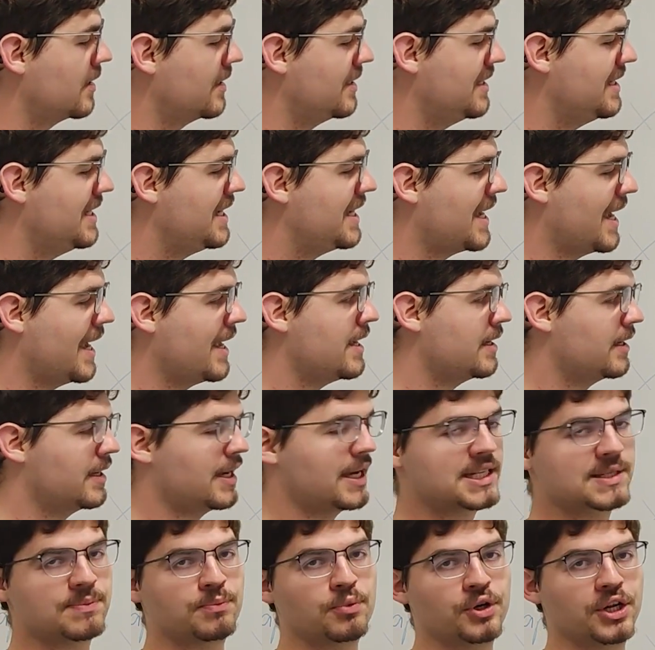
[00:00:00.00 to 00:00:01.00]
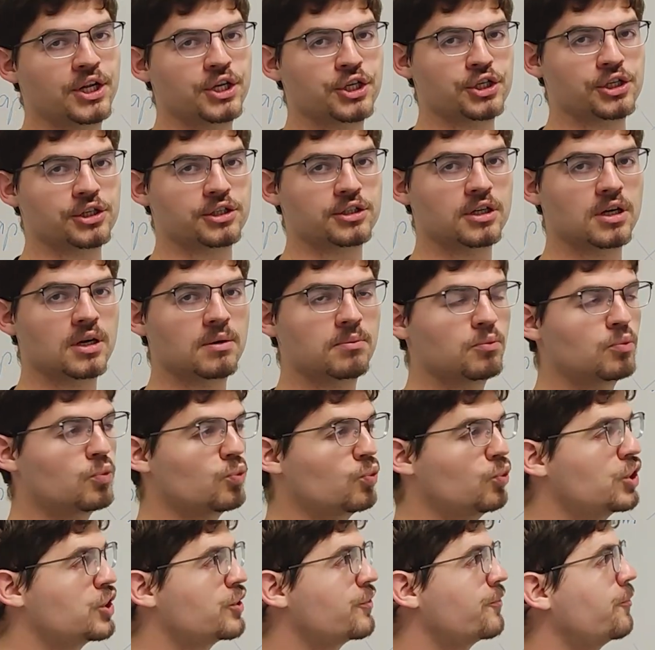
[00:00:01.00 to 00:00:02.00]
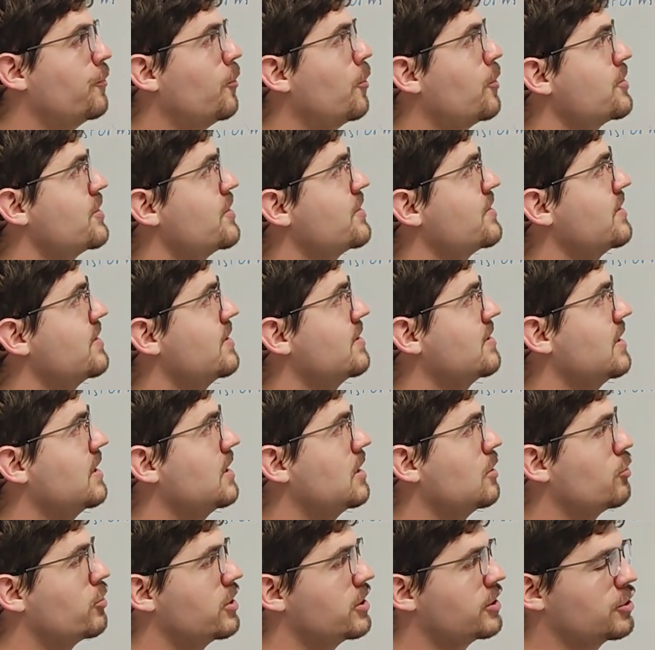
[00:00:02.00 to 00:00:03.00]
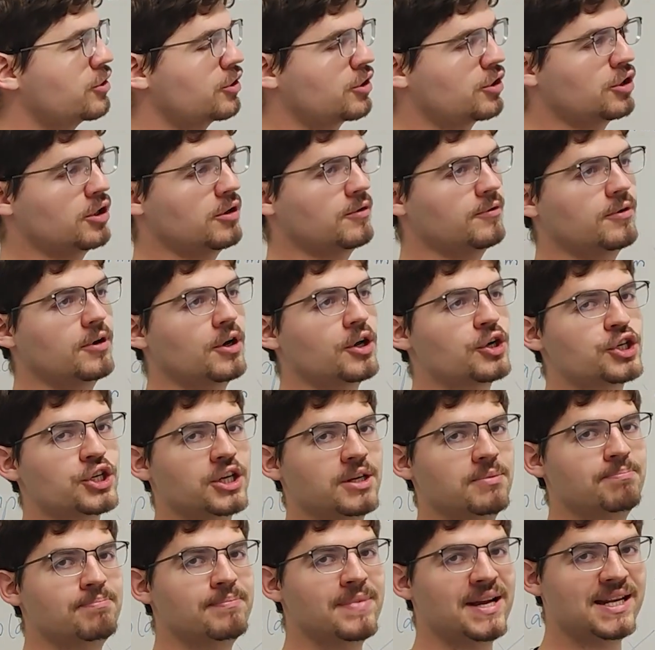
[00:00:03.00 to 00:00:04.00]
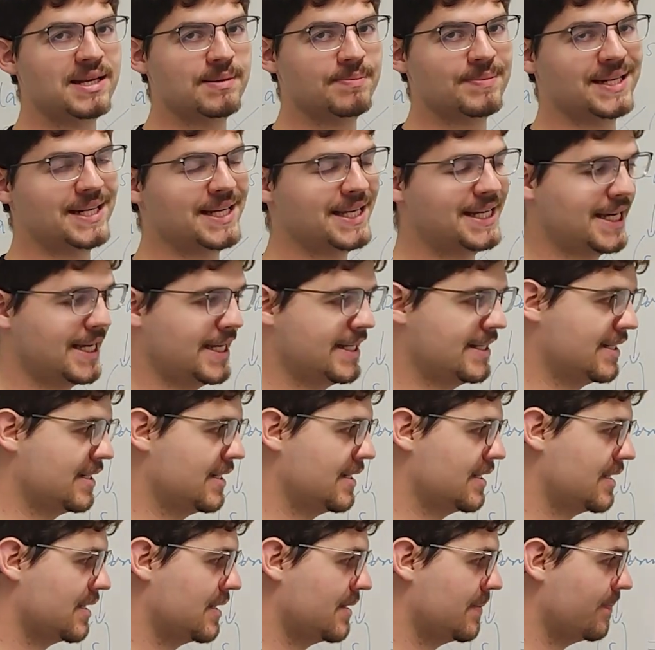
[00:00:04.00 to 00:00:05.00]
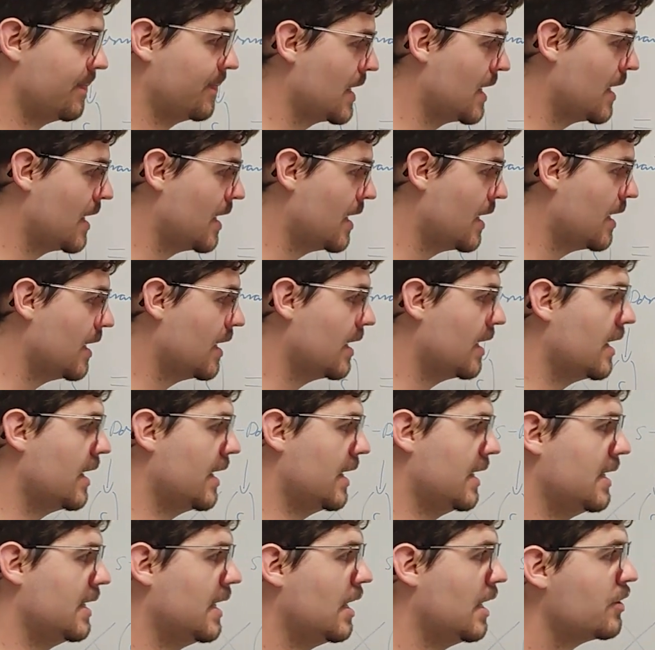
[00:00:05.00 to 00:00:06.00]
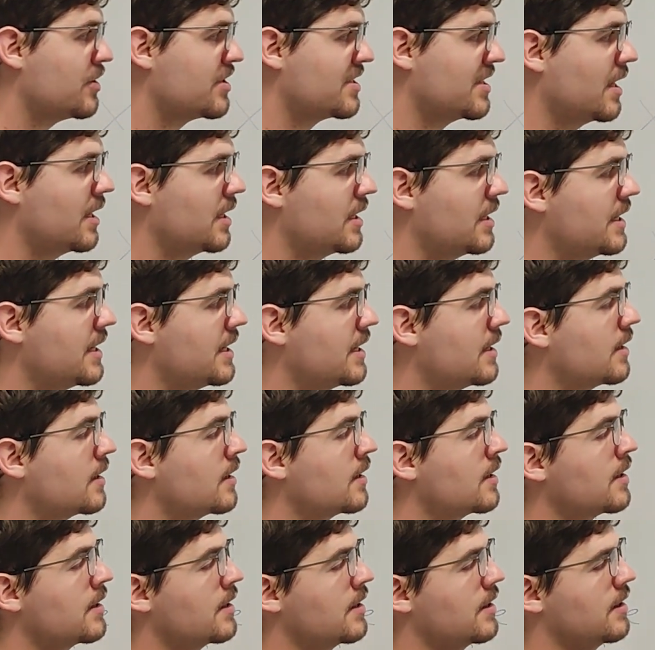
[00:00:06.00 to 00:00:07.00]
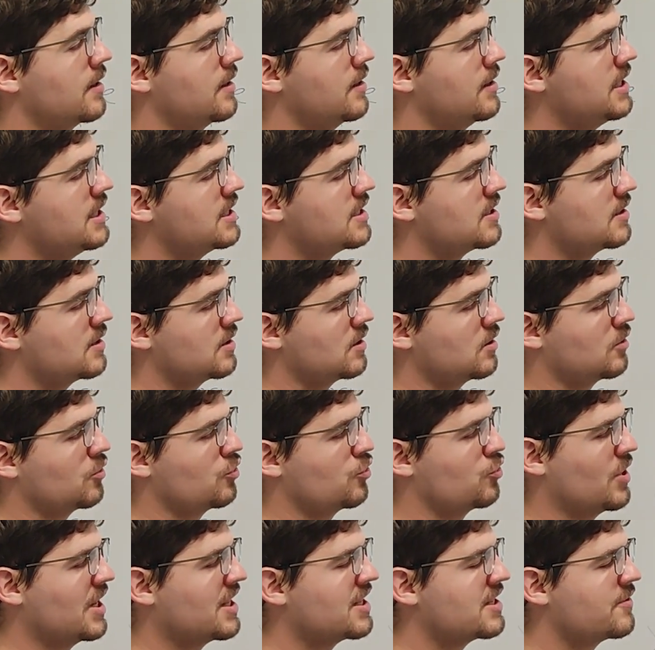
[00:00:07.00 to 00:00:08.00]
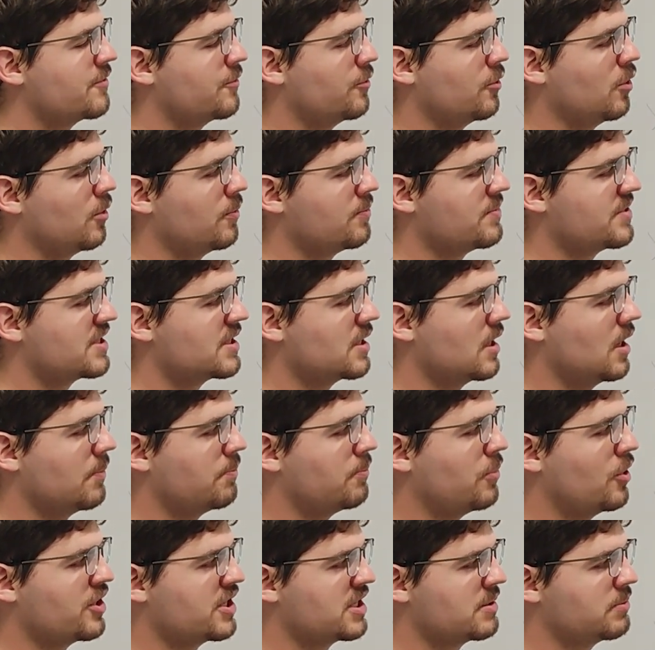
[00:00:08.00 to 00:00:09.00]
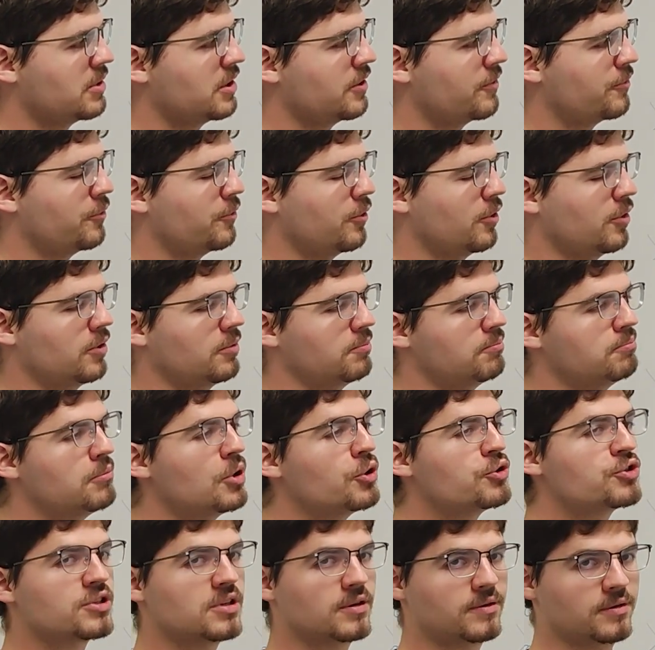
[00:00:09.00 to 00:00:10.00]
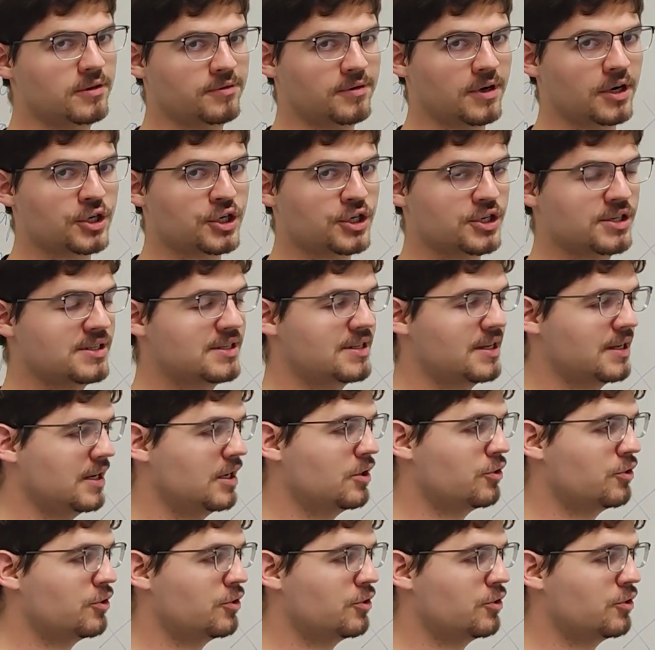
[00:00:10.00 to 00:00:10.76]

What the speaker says: decaying exponential term which forces this integral to converge in many, many cases. And now suddenly these transforms are possible for most of the functions that